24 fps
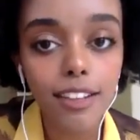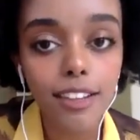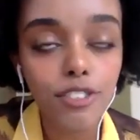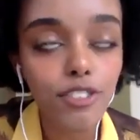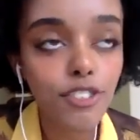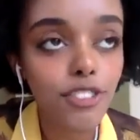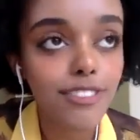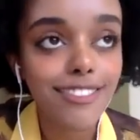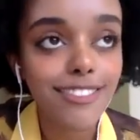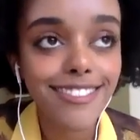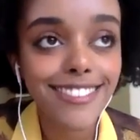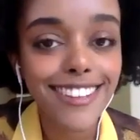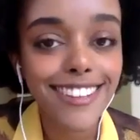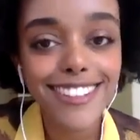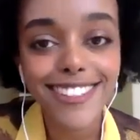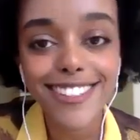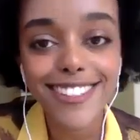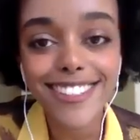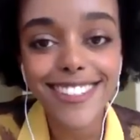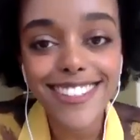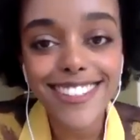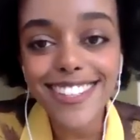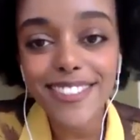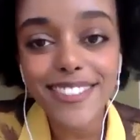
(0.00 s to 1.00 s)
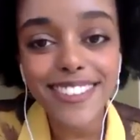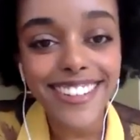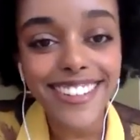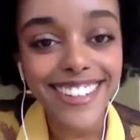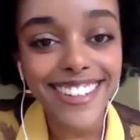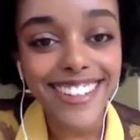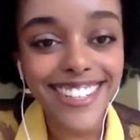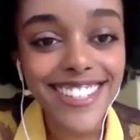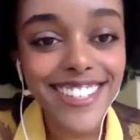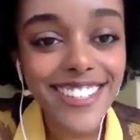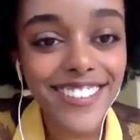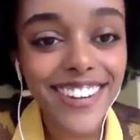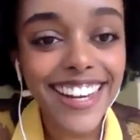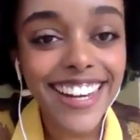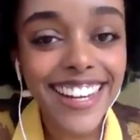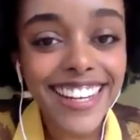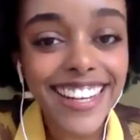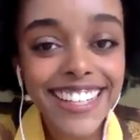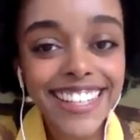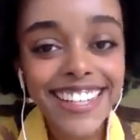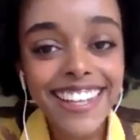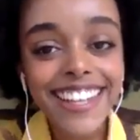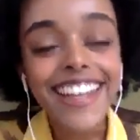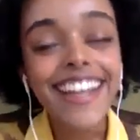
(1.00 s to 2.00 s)
It just is what it is,
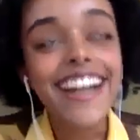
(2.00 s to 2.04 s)
right?